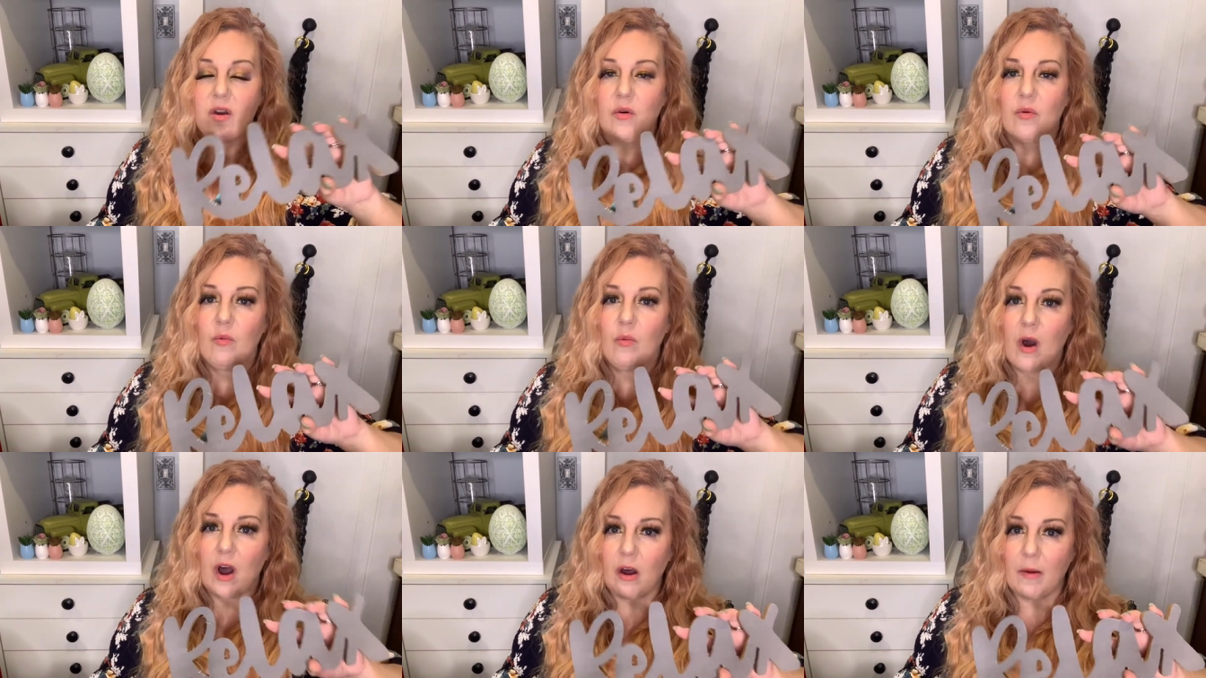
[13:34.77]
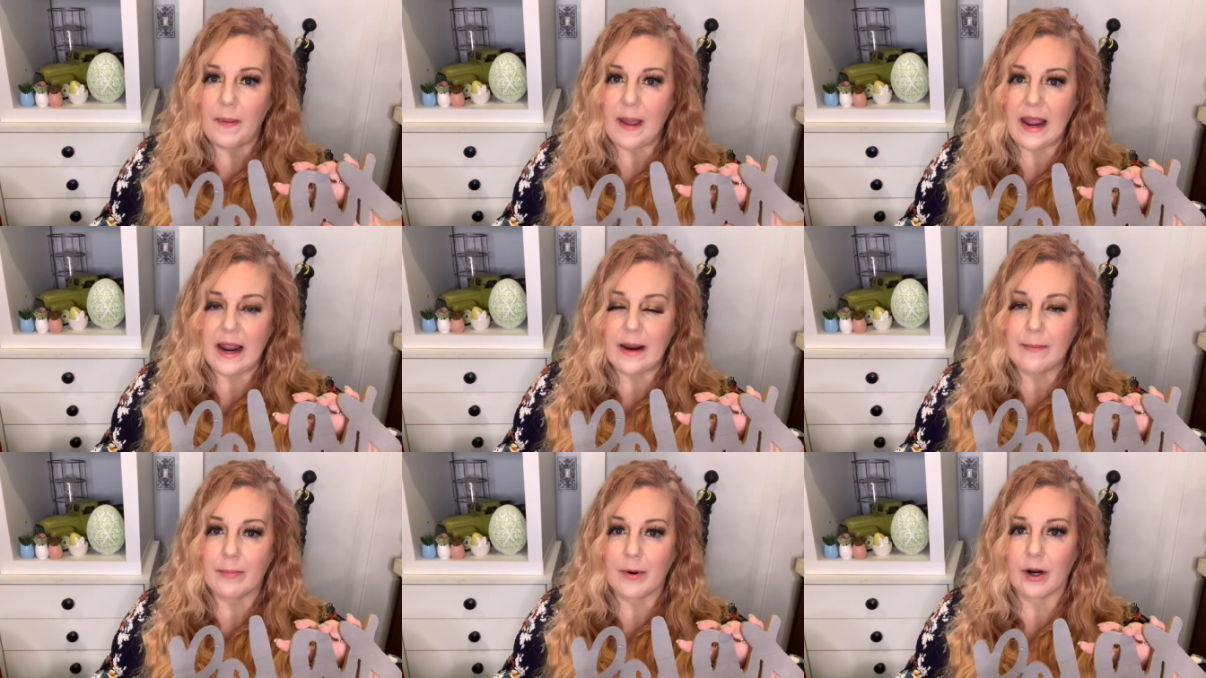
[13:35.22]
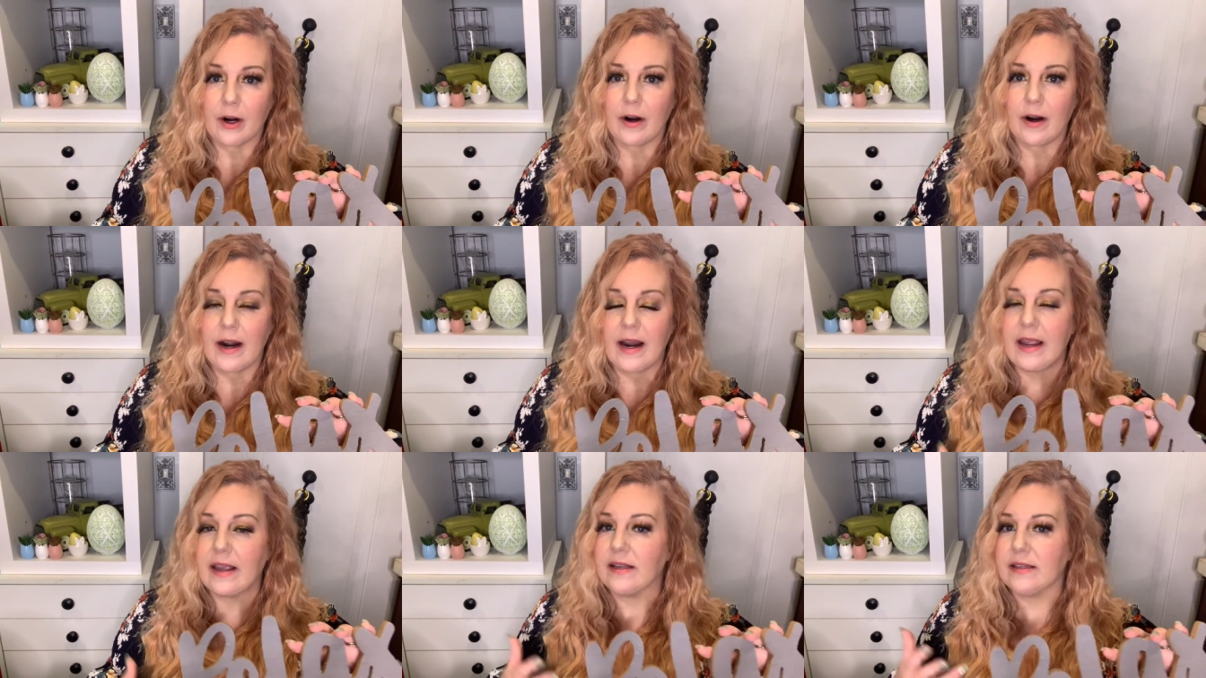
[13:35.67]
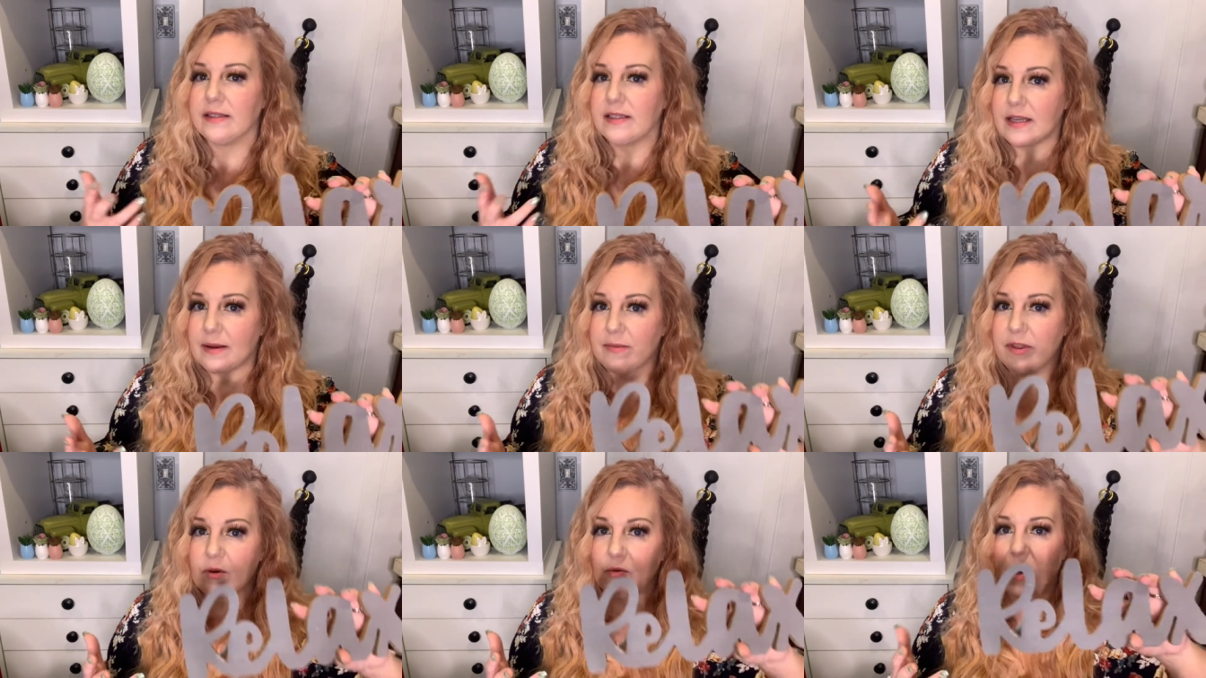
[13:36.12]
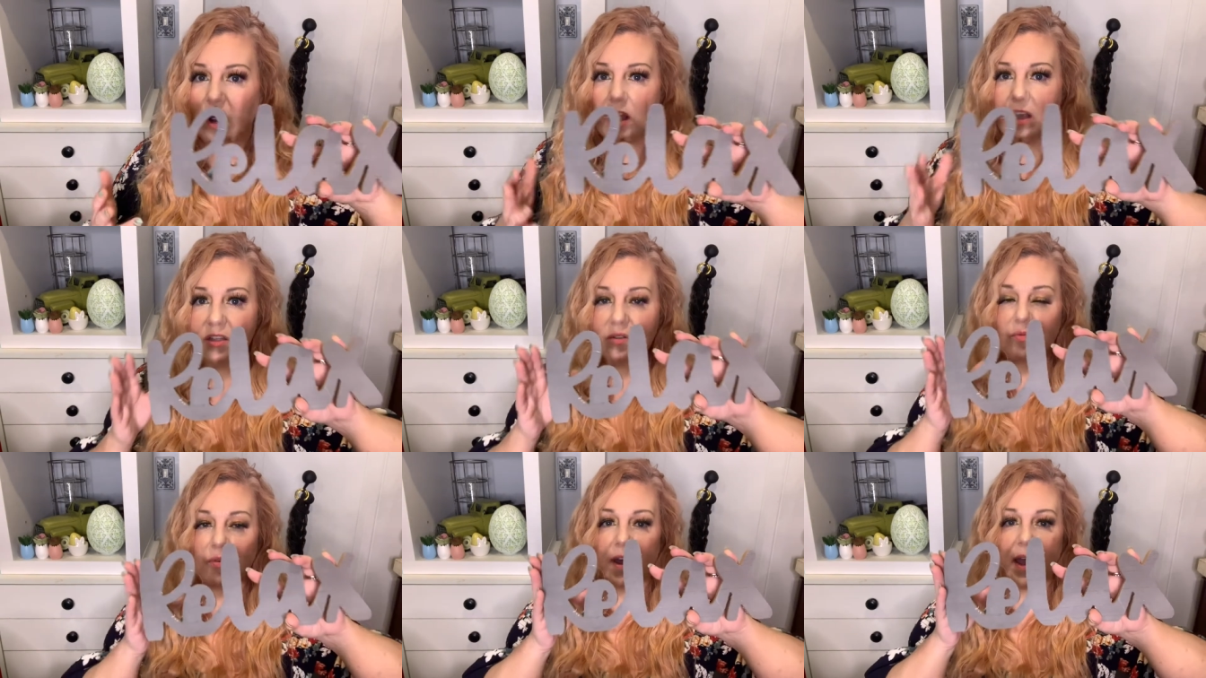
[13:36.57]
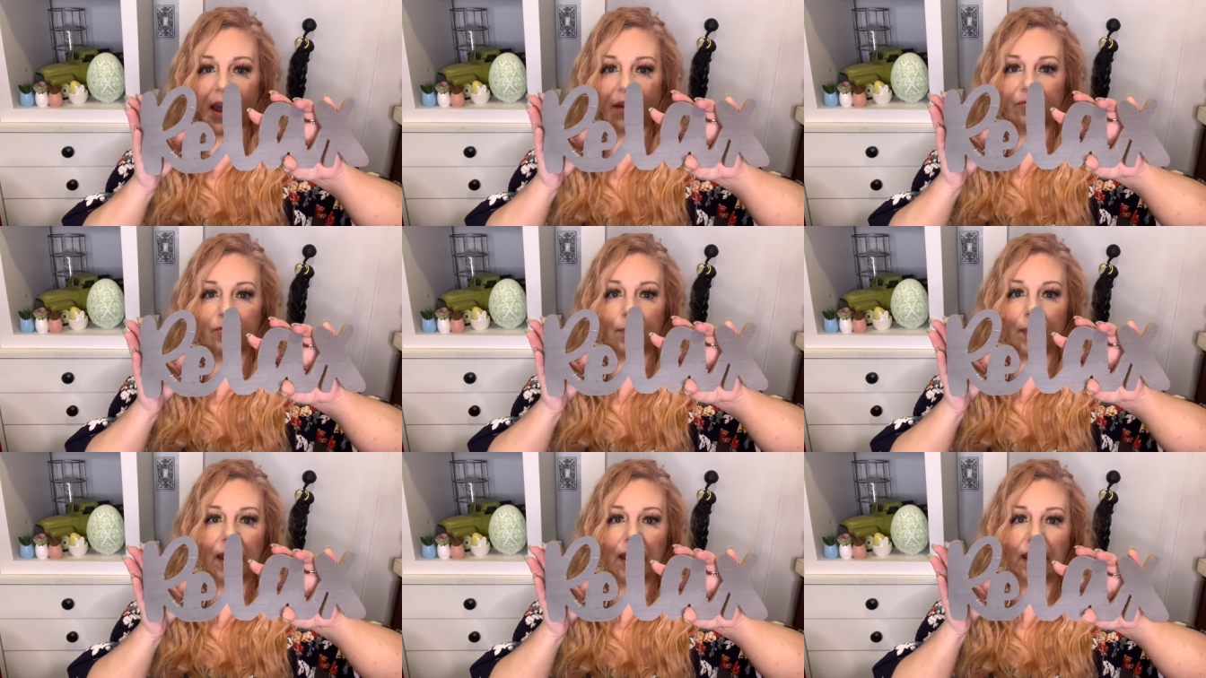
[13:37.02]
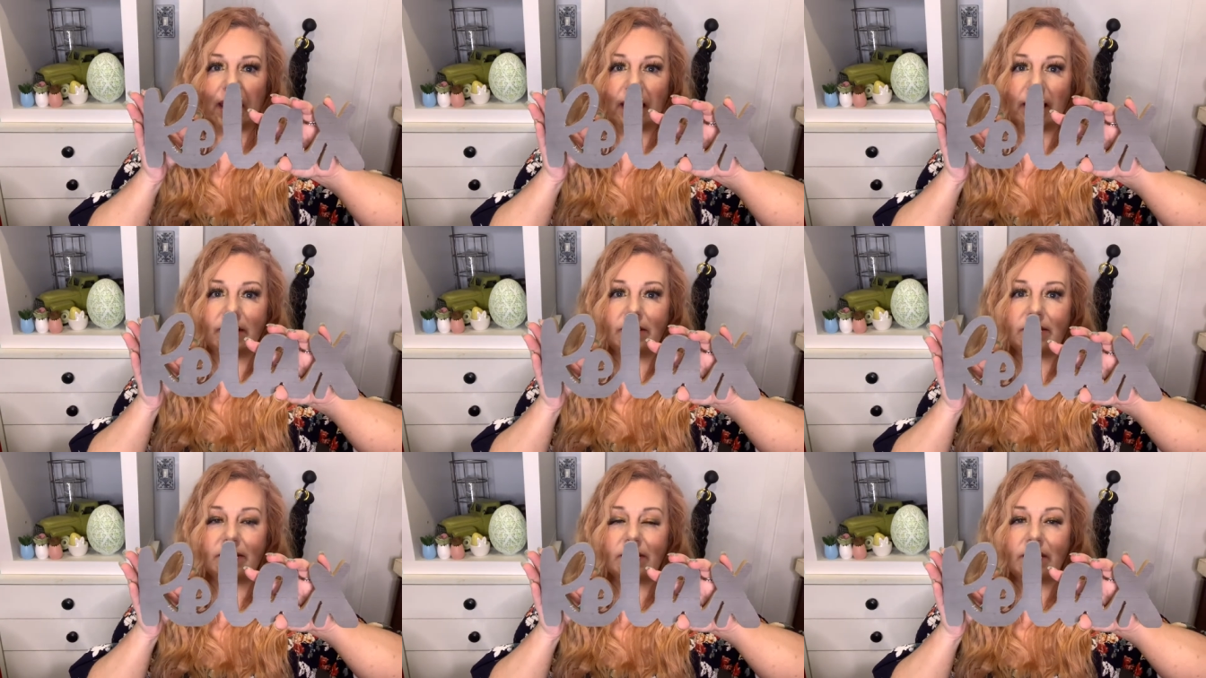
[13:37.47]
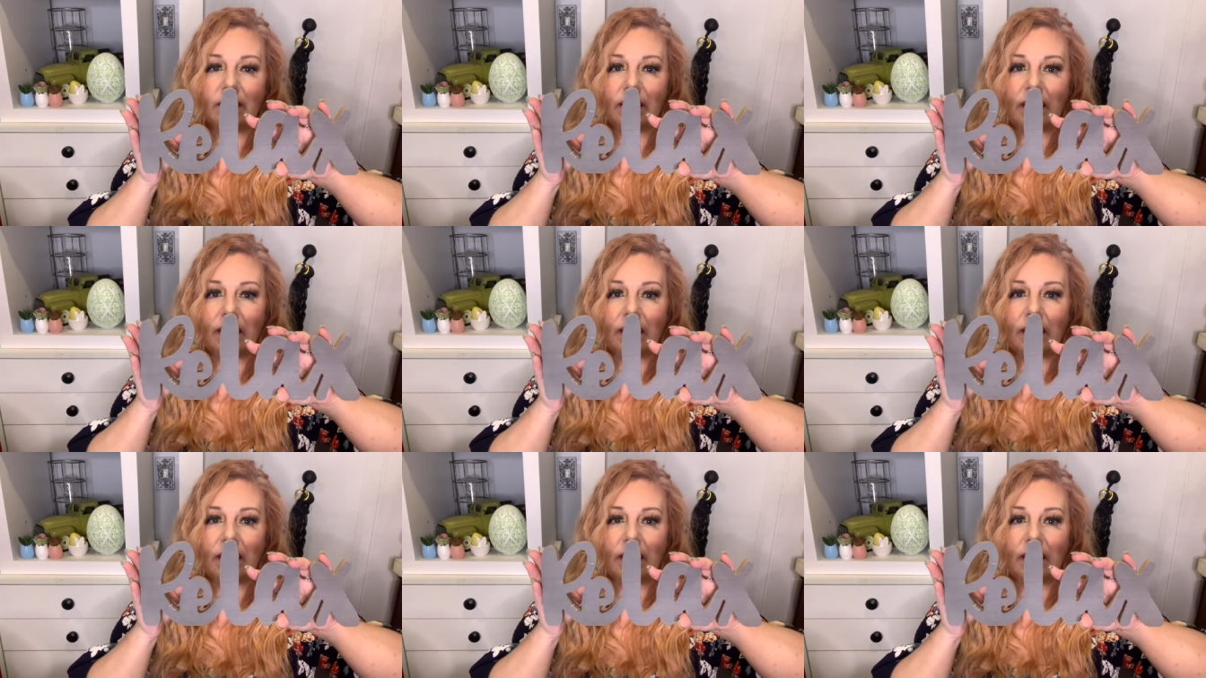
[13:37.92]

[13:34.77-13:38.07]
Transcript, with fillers: wallpaper, and some of the walls we'll have to paint.